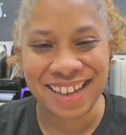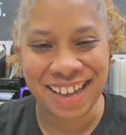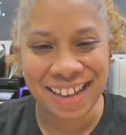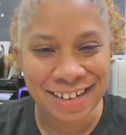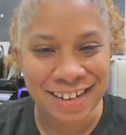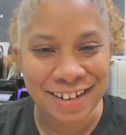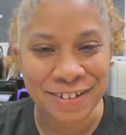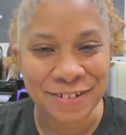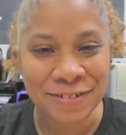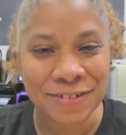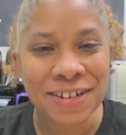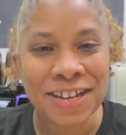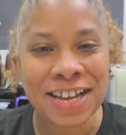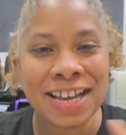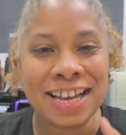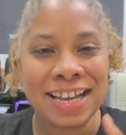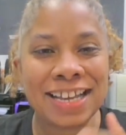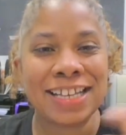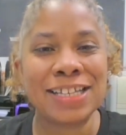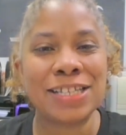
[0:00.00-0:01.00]
know,
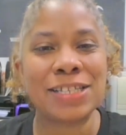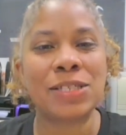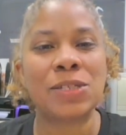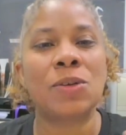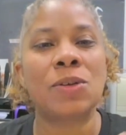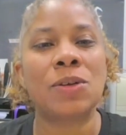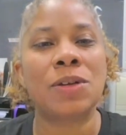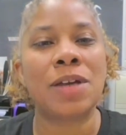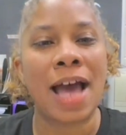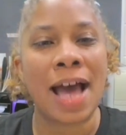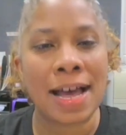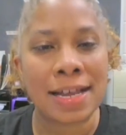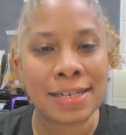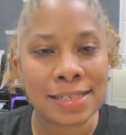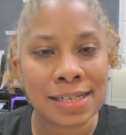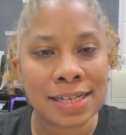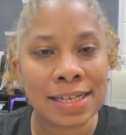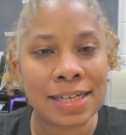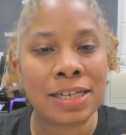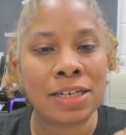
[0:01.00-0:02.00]
is
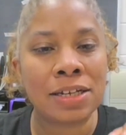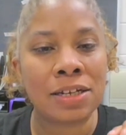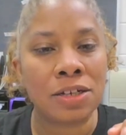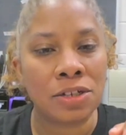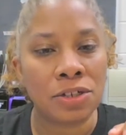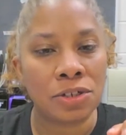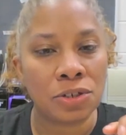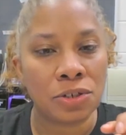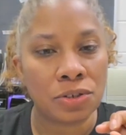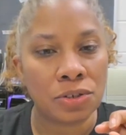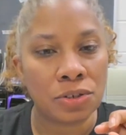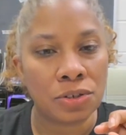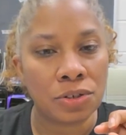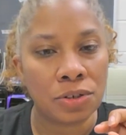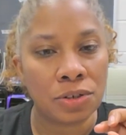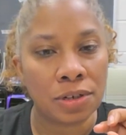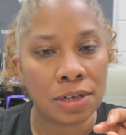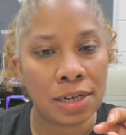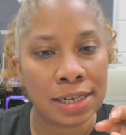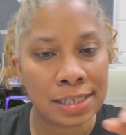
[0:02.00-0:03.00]
asking
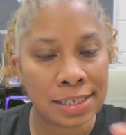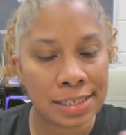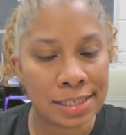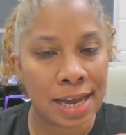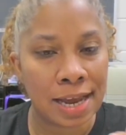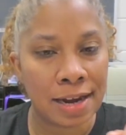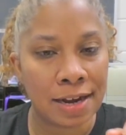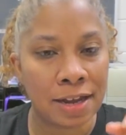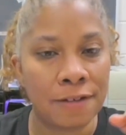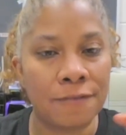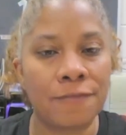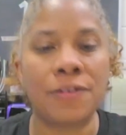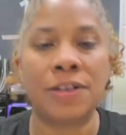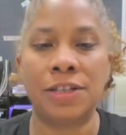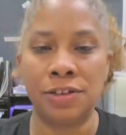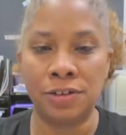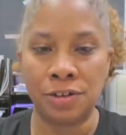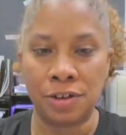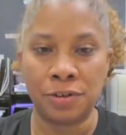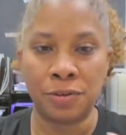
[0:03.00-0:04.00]
instead of,
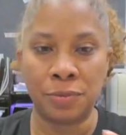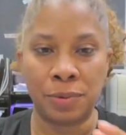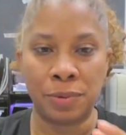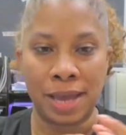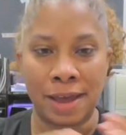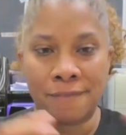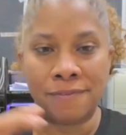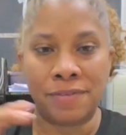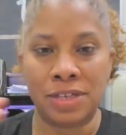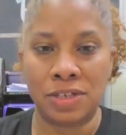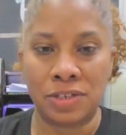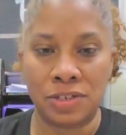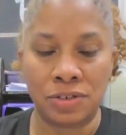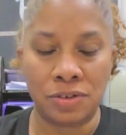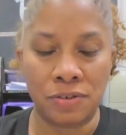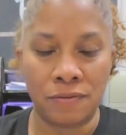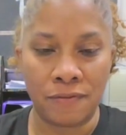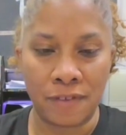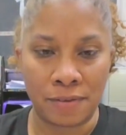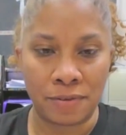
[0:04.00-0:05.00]
like, we have
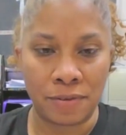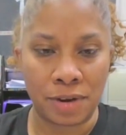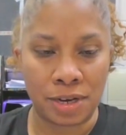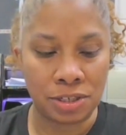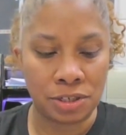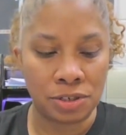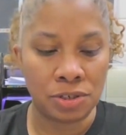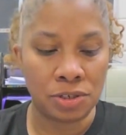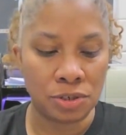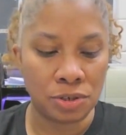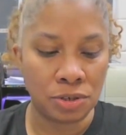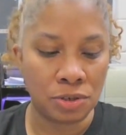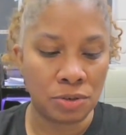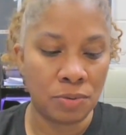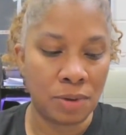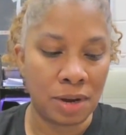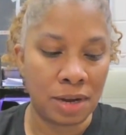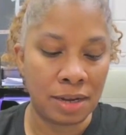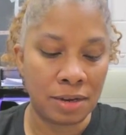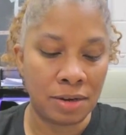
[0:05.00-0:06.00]
these 5 questions: who,
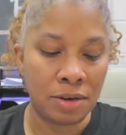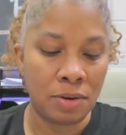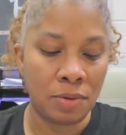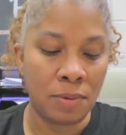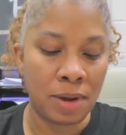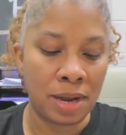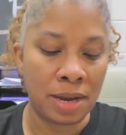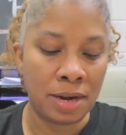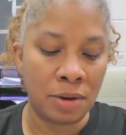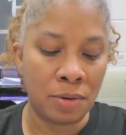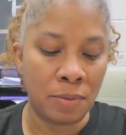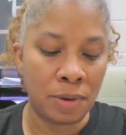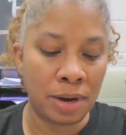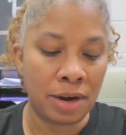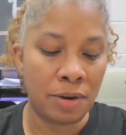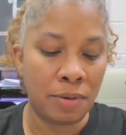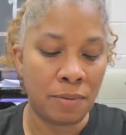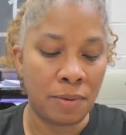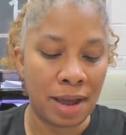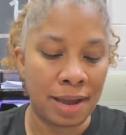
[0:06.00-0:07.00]
what, when,
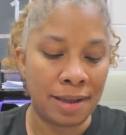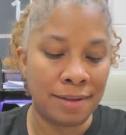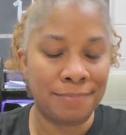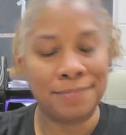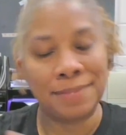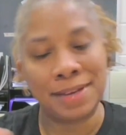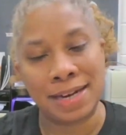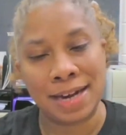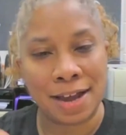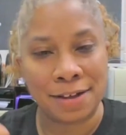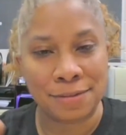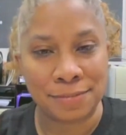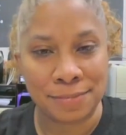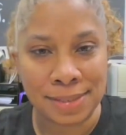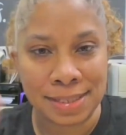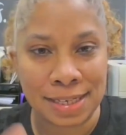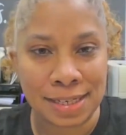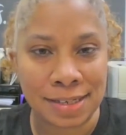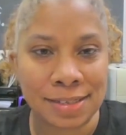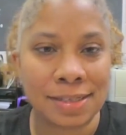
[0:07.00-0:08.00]
where, why, and how,
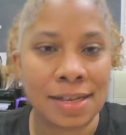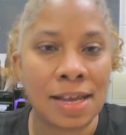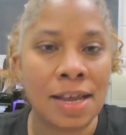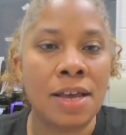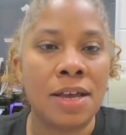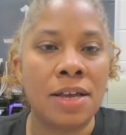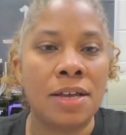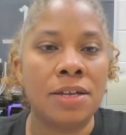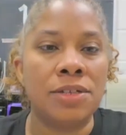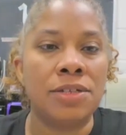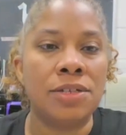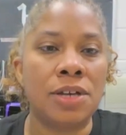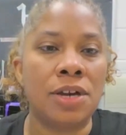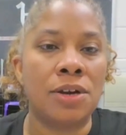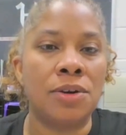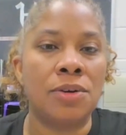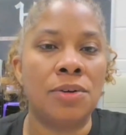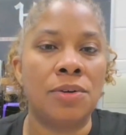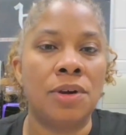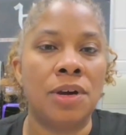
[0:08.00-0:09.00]
6.
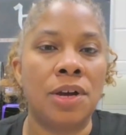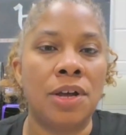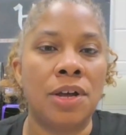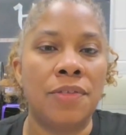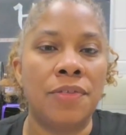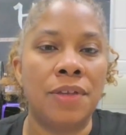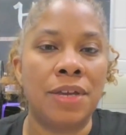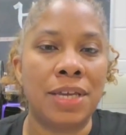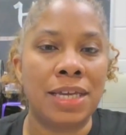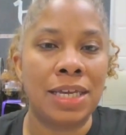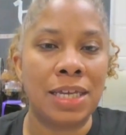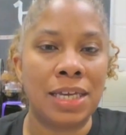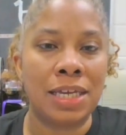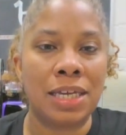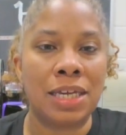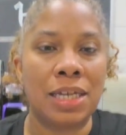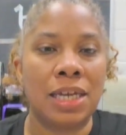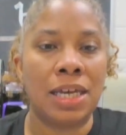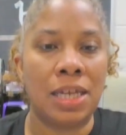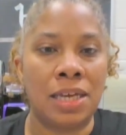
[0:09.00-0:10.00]
So the
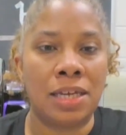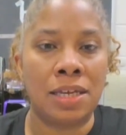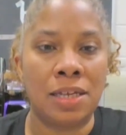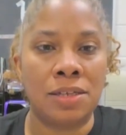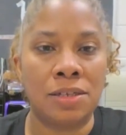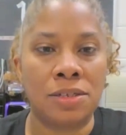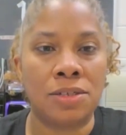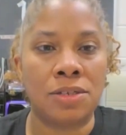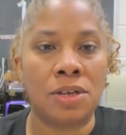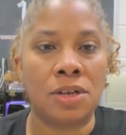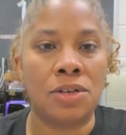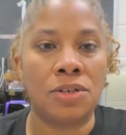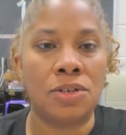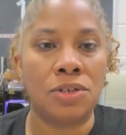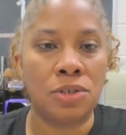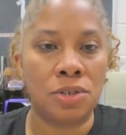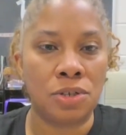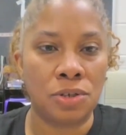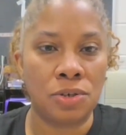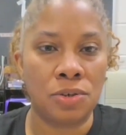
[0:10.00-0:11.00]
key is
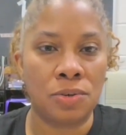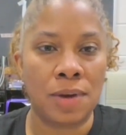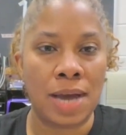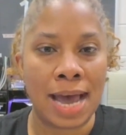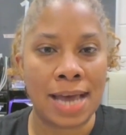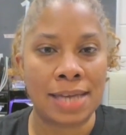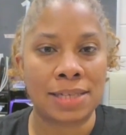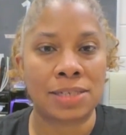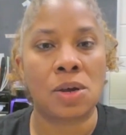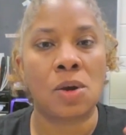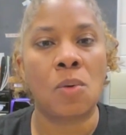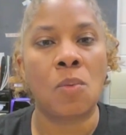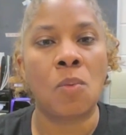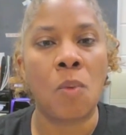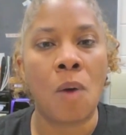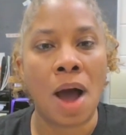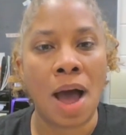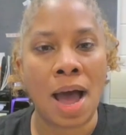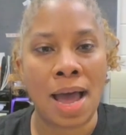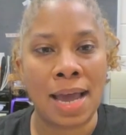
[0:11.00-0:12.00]
to ask
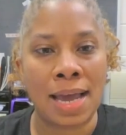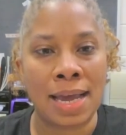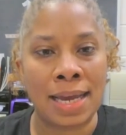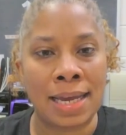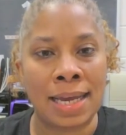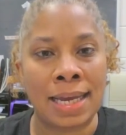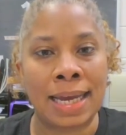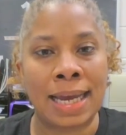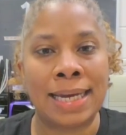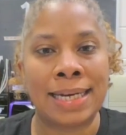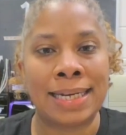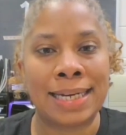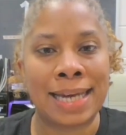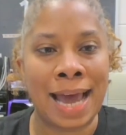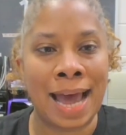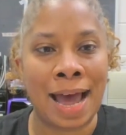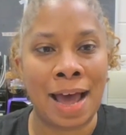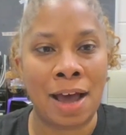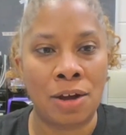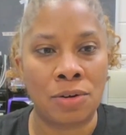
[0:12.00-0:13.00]
why and
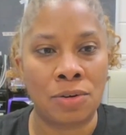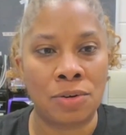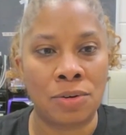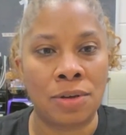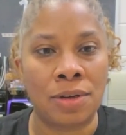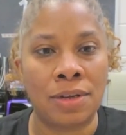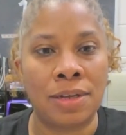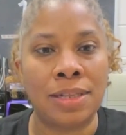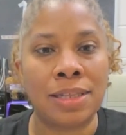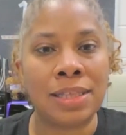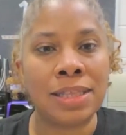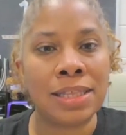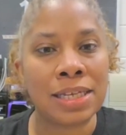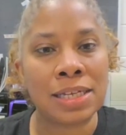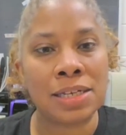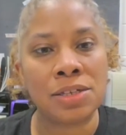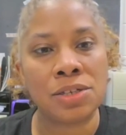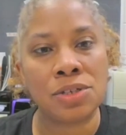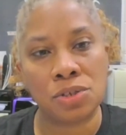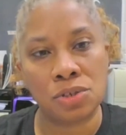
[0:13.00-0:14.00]
how.
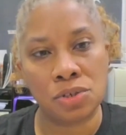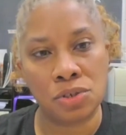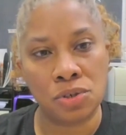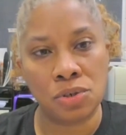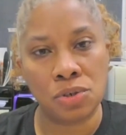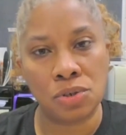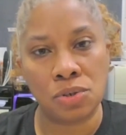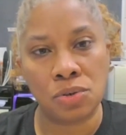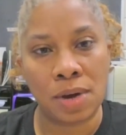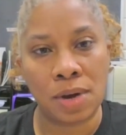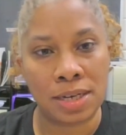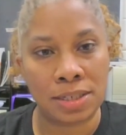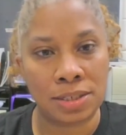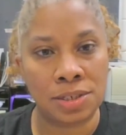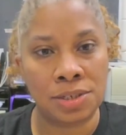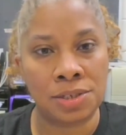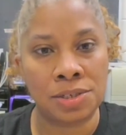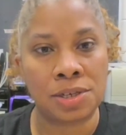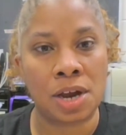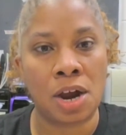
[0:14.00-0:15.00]
These 2
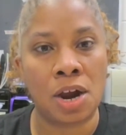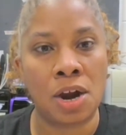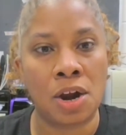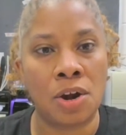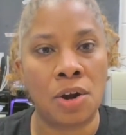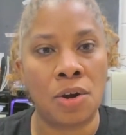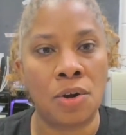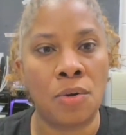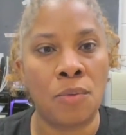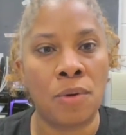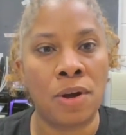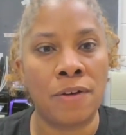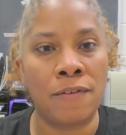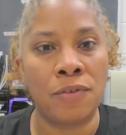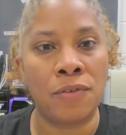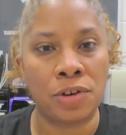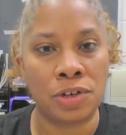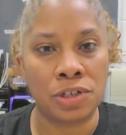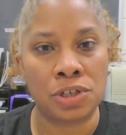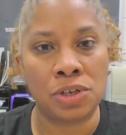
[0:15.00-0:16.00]
questions are what
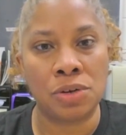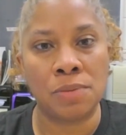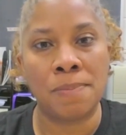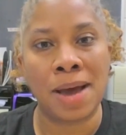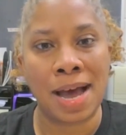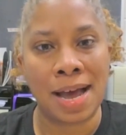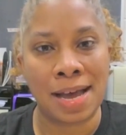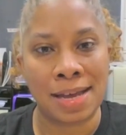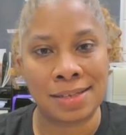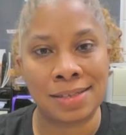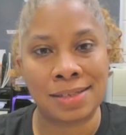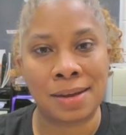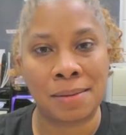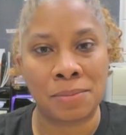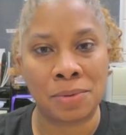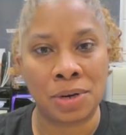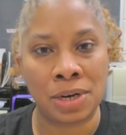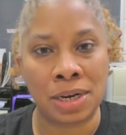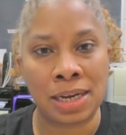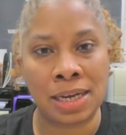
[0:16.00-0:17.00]
force you past
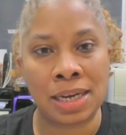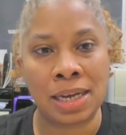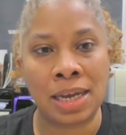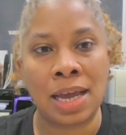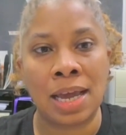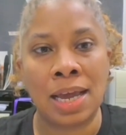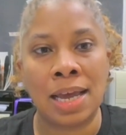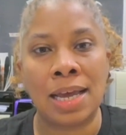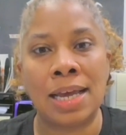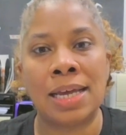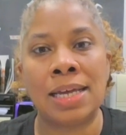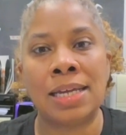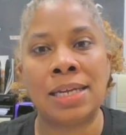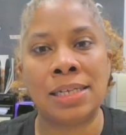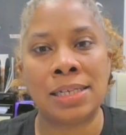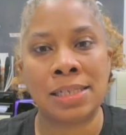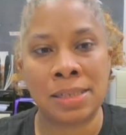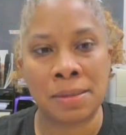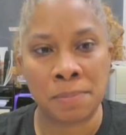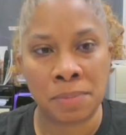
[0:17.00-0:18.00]
summary
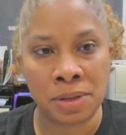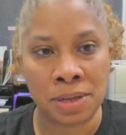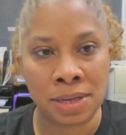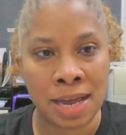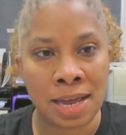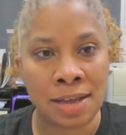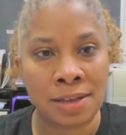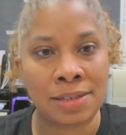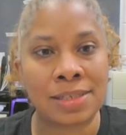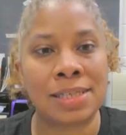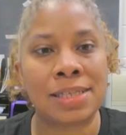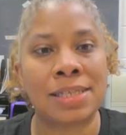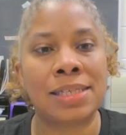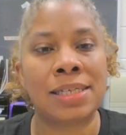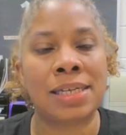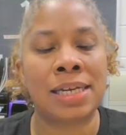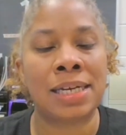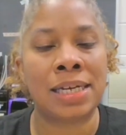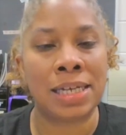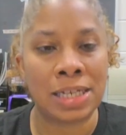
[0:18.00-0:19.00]
and simple analysis
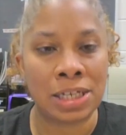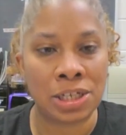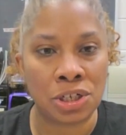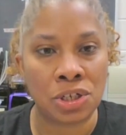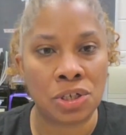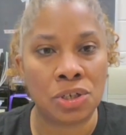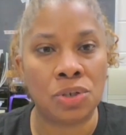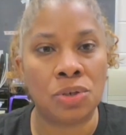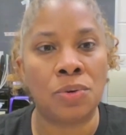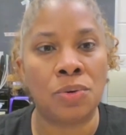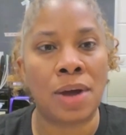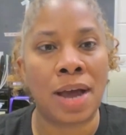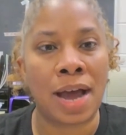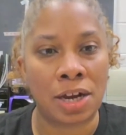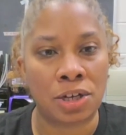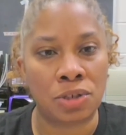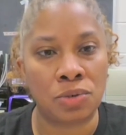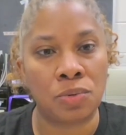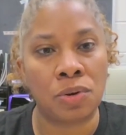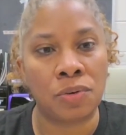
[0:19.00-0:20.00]
and into
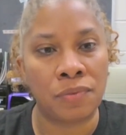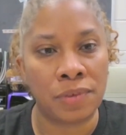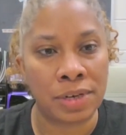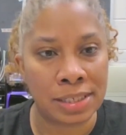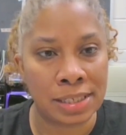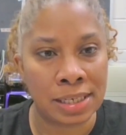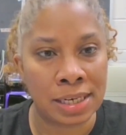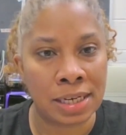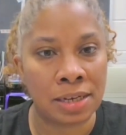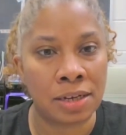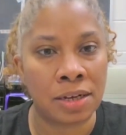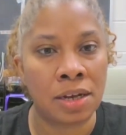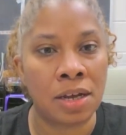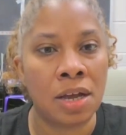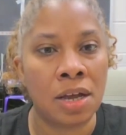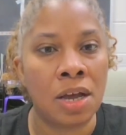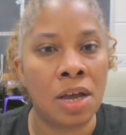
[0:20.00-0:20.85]
actual reasoning.